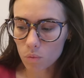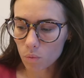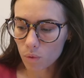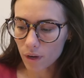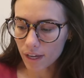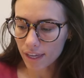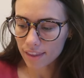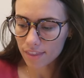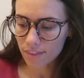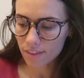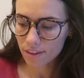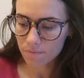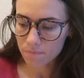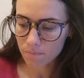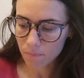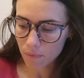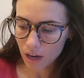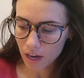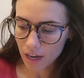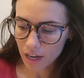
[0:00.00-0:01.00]
with
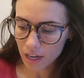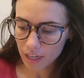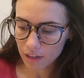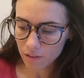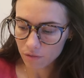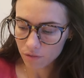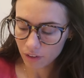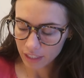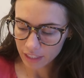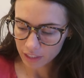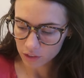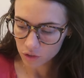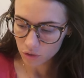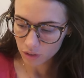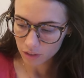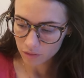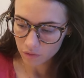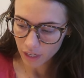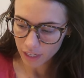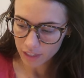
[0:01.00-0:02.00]
my financial
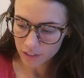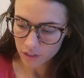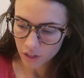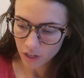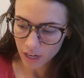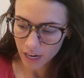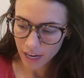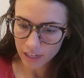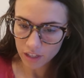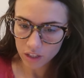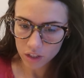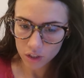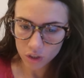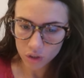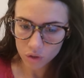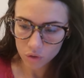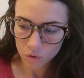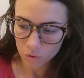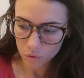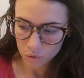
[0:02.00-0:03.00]
advisor at
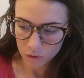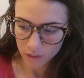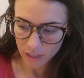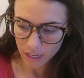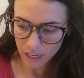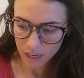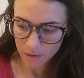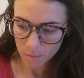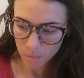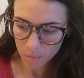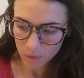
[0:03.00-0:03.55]
noon that I'm